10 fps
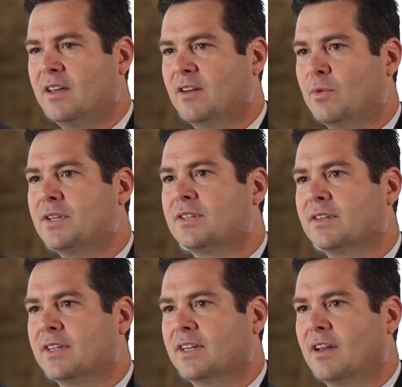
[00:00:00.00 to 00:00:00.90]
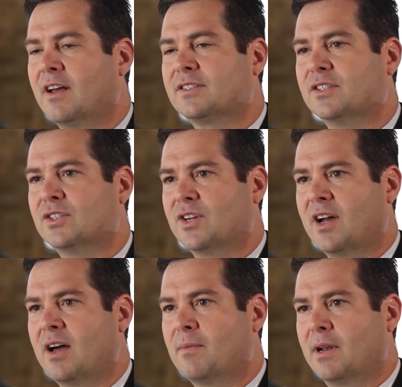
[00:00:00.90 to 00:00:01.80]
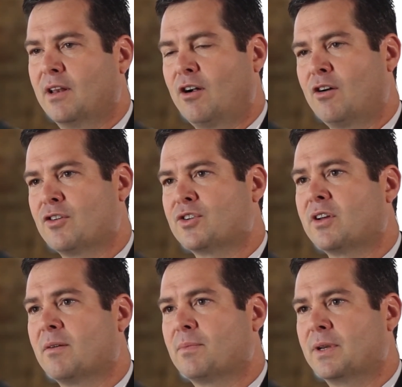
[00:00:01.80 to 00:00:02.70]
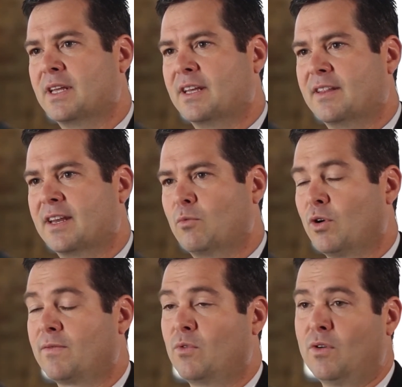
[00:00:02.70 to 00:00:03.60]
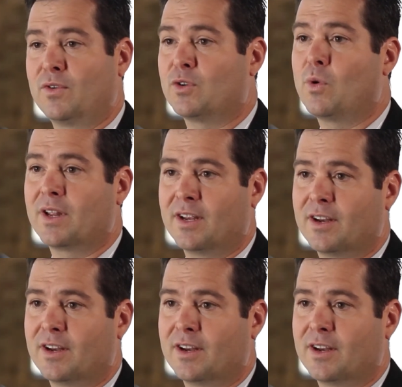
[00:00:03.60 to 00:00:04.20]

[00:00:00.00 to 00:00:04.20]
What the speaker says: He had recently lost his job at a large company that he worked for 20